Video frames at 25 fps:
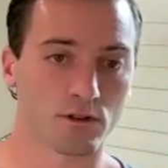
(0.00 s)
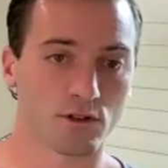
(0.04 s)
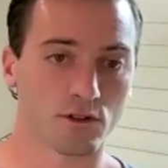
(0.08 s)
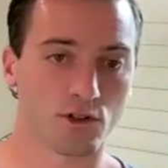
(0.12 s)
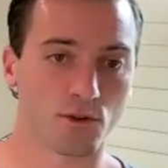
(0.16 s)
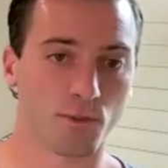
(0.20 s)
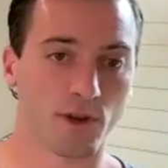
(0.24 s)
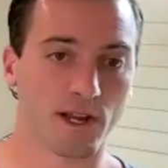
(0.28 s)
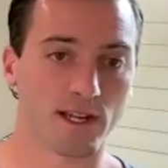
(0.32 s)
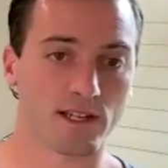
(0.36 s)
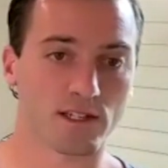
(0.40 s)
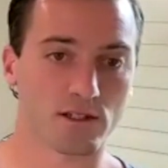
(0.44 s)

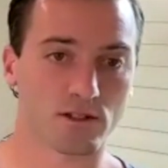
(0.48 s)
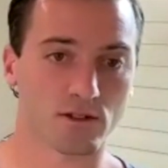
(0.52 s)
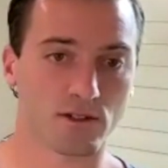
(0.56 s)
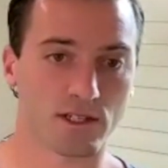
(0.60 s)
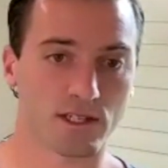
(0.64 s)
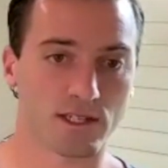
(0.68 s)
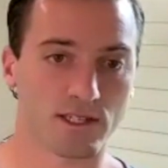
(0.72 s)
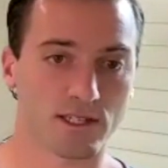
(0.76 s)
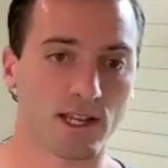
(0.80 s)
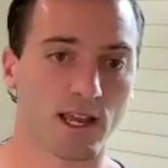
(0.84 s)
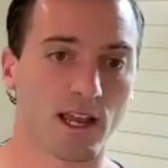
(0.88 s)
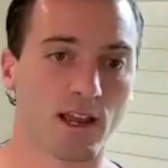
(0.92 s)
to
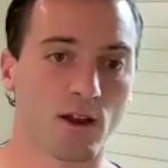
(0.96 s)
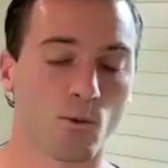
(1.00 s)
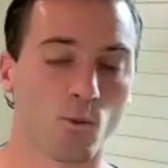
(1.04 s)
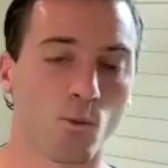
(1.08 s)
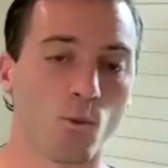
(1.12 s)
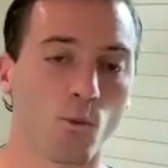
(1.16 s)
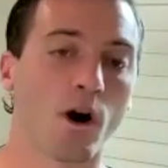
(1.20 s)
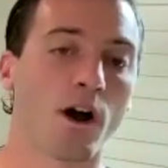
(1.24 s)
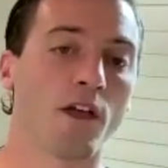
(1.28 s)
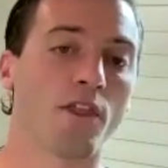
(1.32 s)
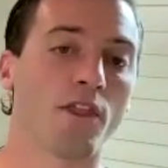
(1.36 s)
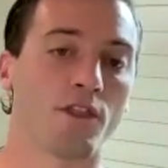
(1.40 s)
basically say
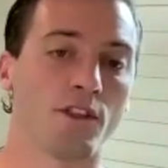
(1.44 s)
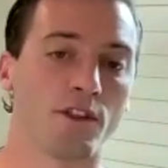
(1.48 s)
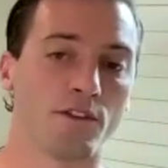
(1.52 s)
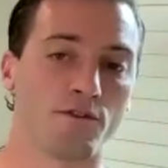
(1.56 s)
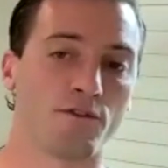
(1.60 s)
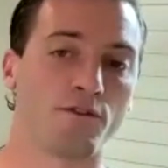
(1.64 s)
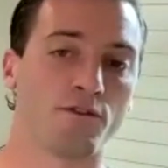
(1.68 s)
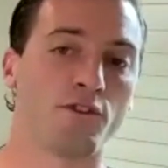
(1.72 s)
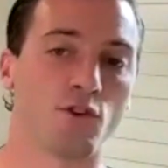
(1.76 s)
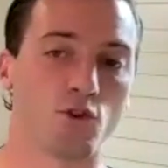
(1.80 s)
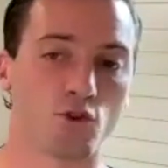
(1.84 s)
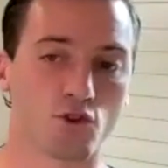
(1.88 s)
what the
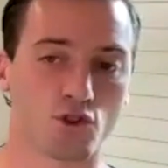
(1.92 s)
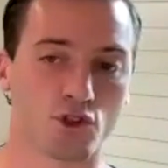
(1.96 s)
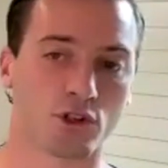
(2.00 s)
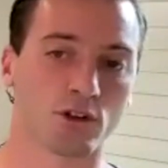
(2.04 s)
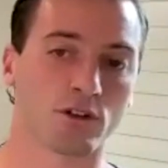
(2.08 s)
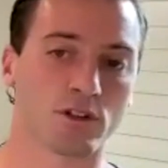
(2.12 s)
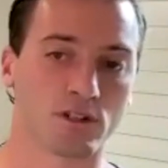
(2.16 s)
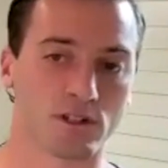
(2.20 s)
future